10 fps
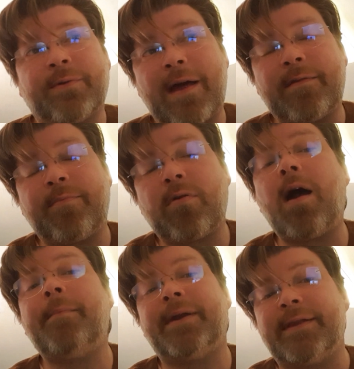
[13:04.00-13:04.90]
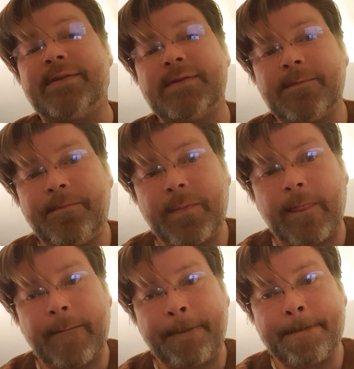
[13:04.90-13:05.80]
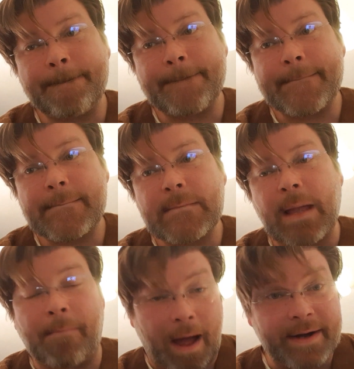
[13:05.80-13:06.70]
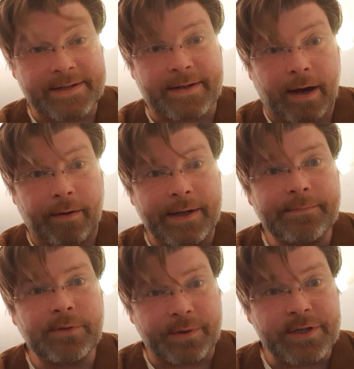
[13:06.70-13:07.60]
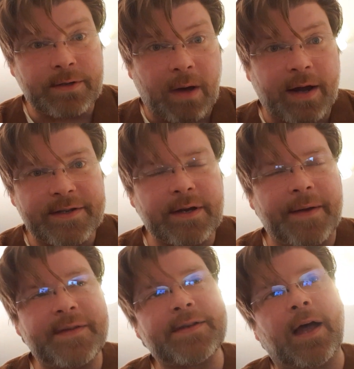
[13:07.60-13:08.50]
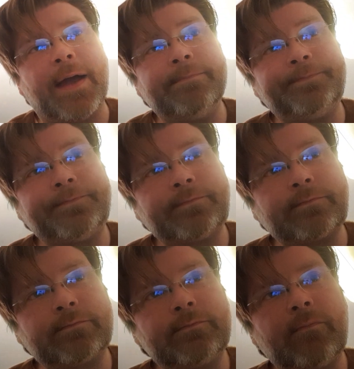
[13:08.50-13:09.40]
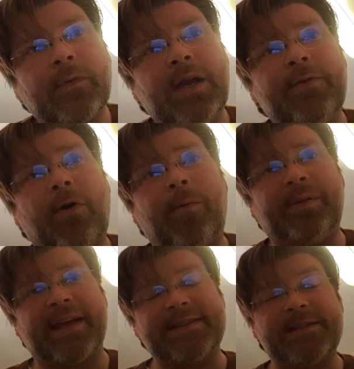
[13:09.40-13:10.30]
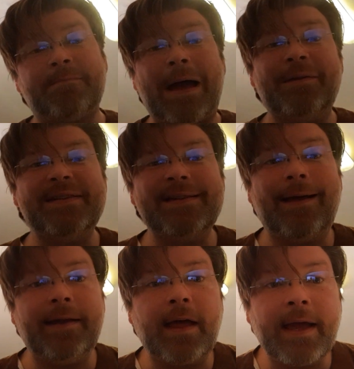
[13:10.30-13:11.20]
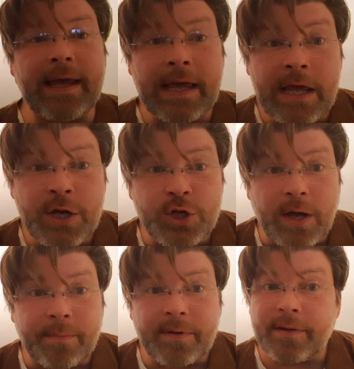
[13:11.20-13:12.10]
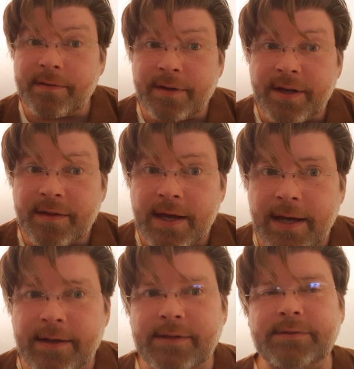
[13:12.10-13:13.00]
rather prominent monastery, Christian monastery at the time, and of all places, Mount Sinai, Egypt. Think of that.